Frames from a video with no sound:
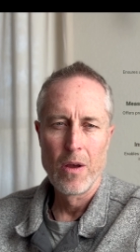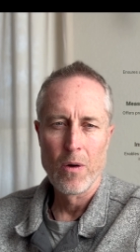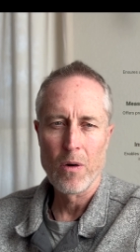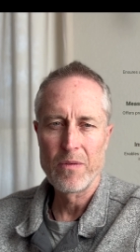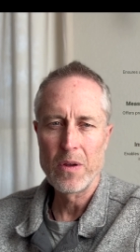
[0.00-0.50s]

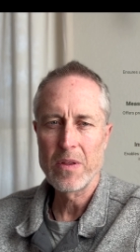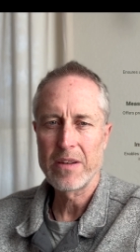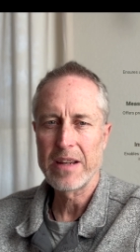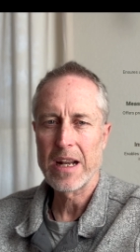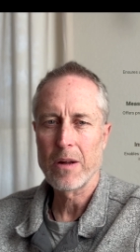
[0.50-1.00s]
or view the
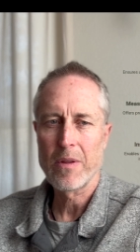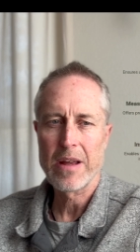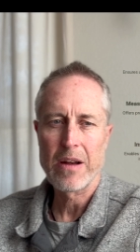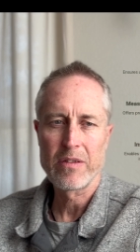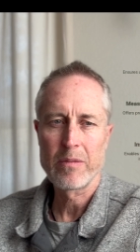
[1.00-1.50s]
data
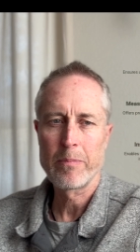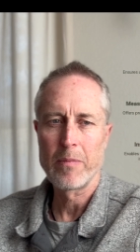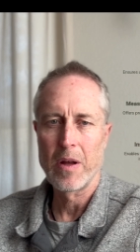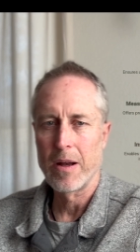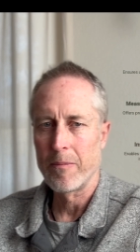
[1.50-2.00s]
without
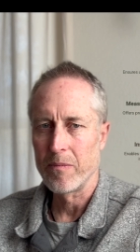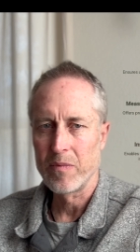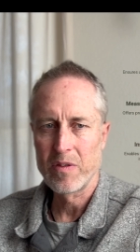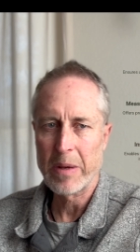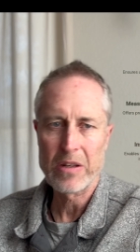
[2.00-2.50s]
um,
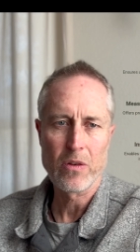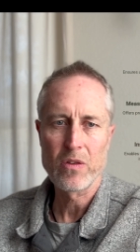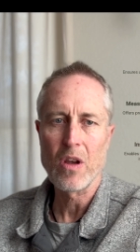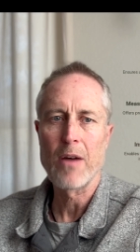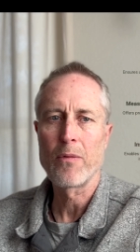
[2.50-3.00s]
special
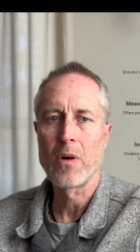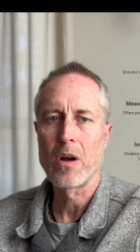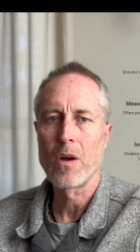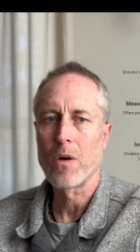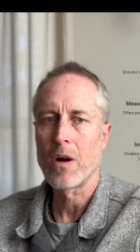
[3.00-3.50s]

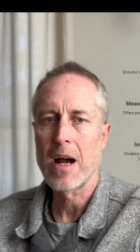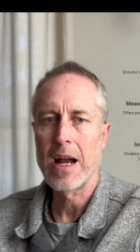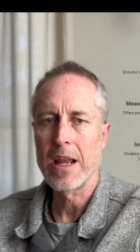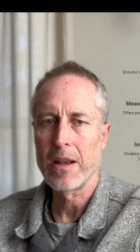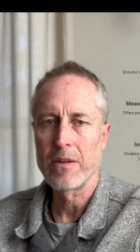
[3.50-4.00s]
software or
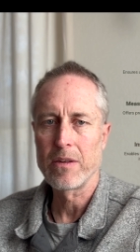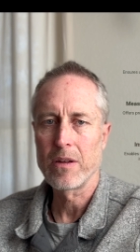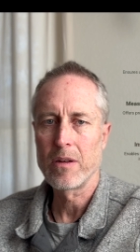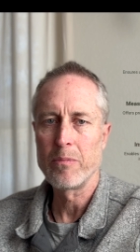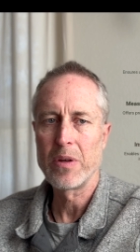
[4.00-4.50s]
high-end
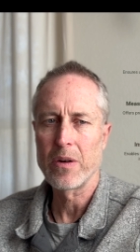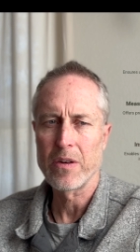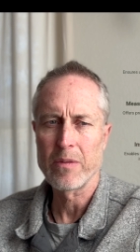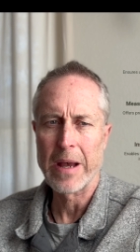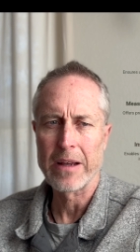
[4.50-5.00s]
computer
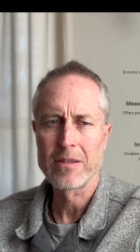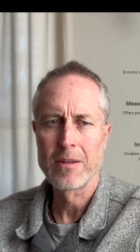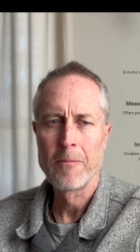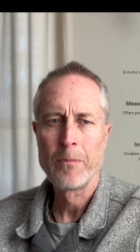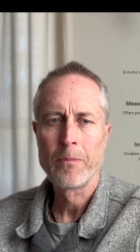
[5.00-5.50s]
specs.
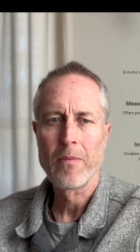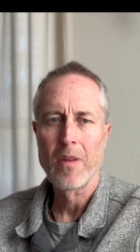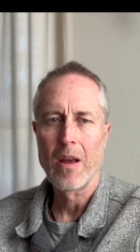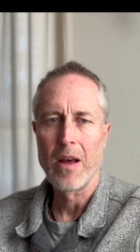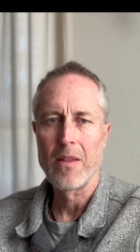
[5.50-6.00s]

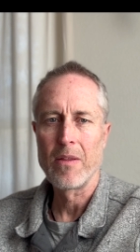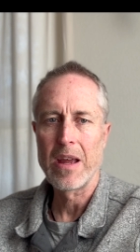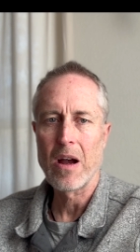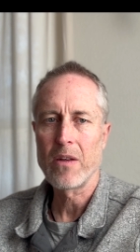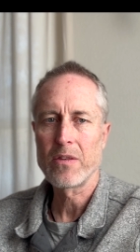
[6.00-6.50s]
Uh, they
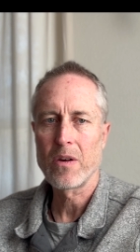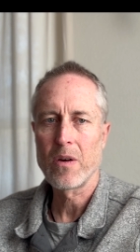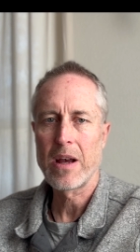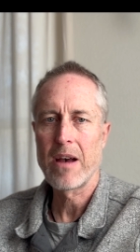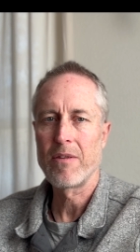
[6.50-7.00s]
also
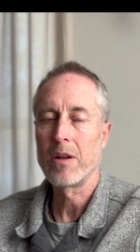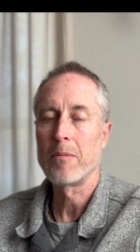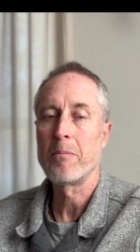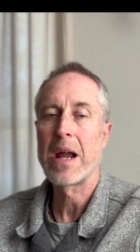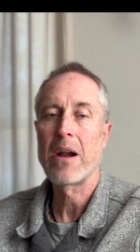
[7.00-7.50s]
have an
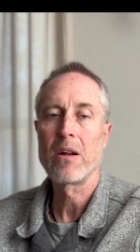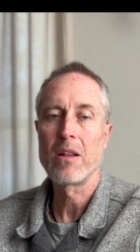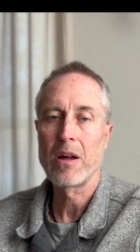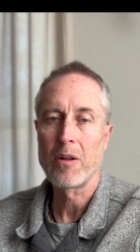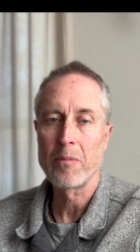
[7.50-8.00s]

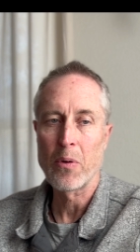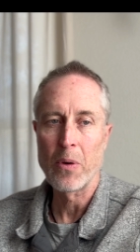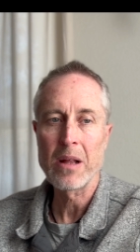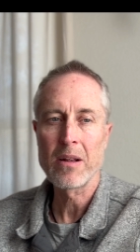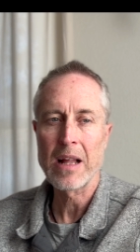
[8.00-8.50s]
unparalleled
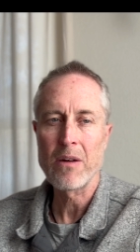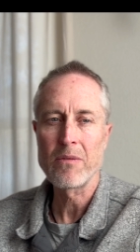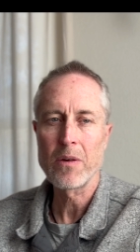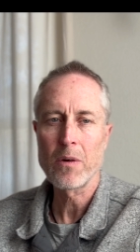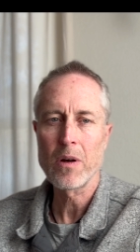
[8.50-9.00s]
point cloud
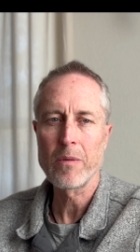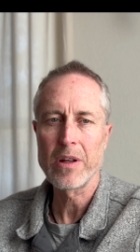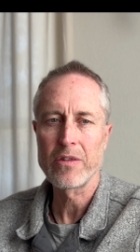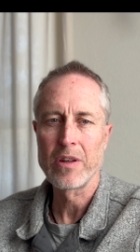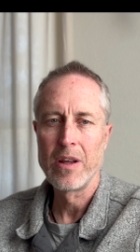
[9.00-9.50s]
viewer,
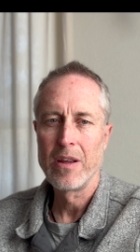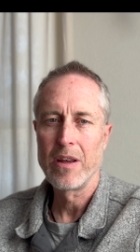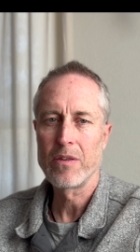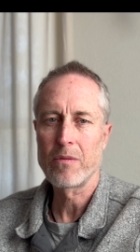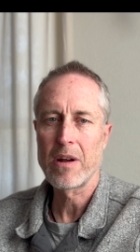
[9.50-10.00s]
which
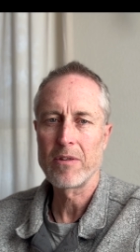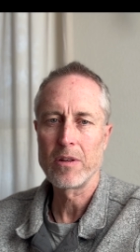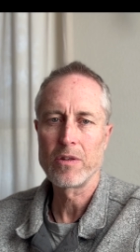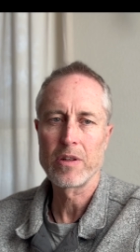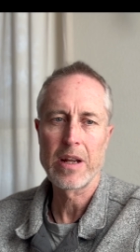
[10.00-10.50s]
is
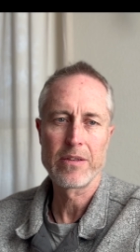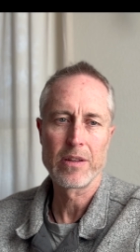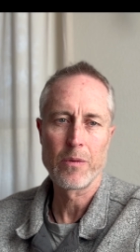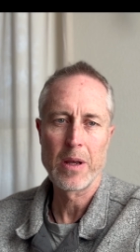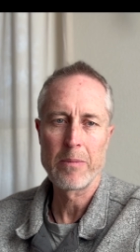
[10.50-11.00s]

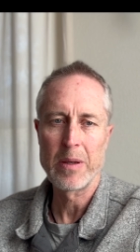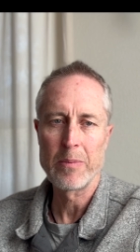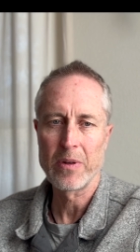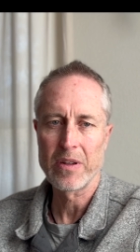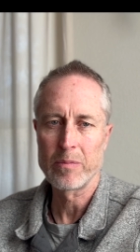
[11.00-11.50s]
revolutionizing the way
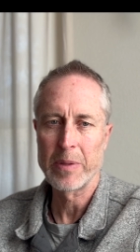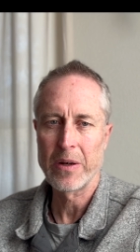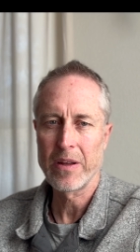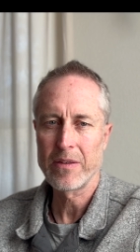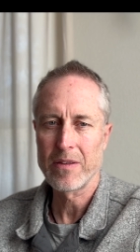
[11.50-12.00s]
people
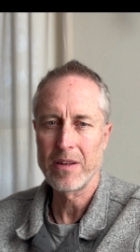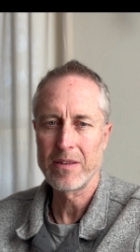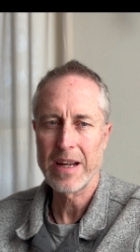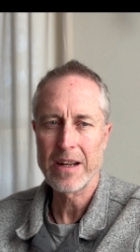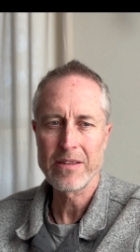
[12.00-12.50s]
experience these
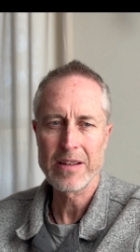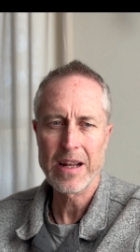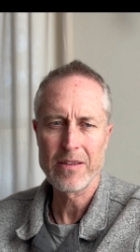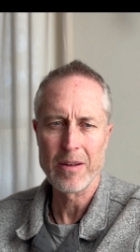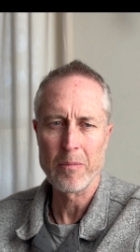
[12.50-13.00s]
data
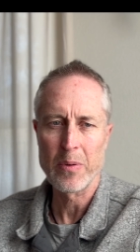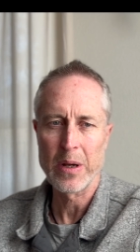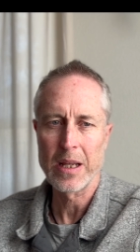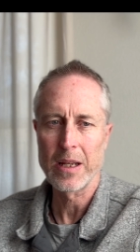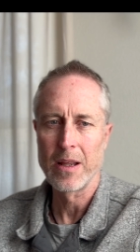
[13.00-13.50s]
sets and
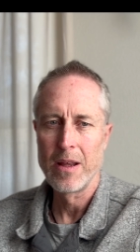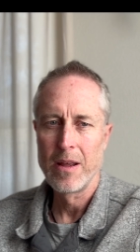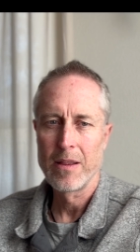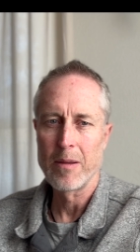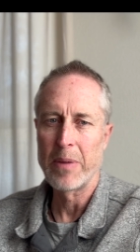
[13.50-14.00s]
bringing
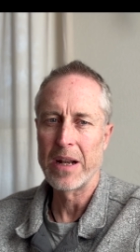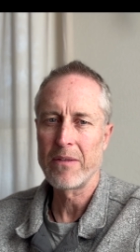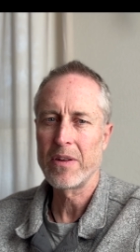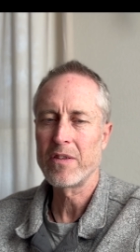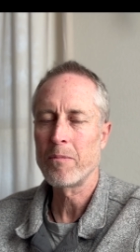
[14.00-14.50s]
the
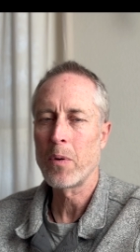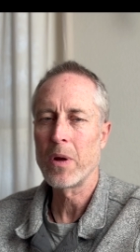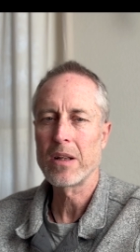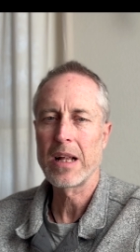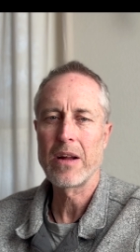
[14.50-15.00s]
benefits of
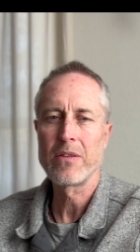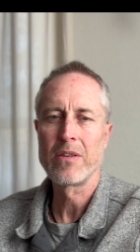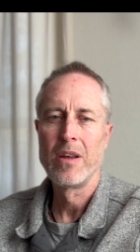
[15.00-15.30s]
point clouds